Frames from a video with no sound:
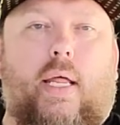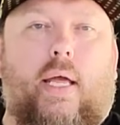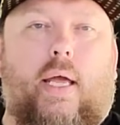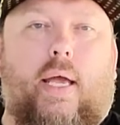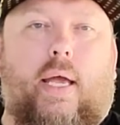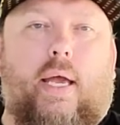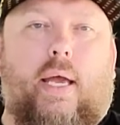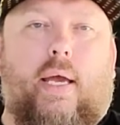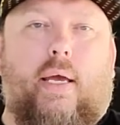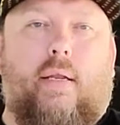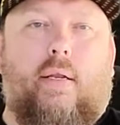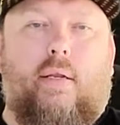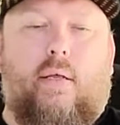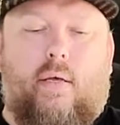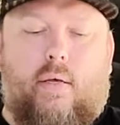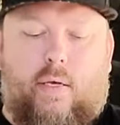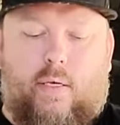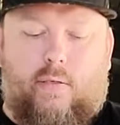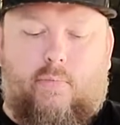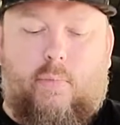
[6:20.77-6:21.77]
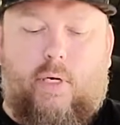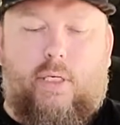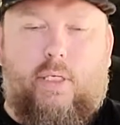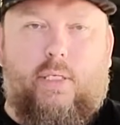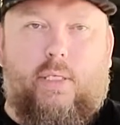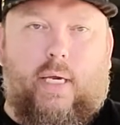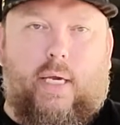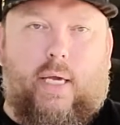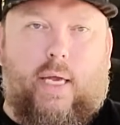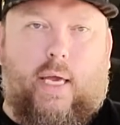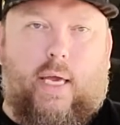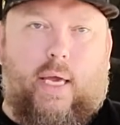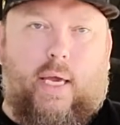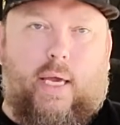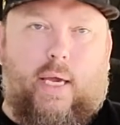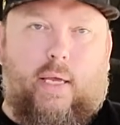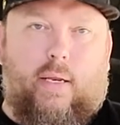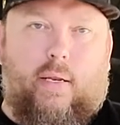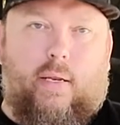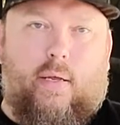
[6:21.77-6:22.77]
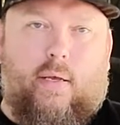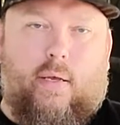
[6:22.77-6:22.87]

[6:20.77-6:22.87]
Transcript: hand as much as I can,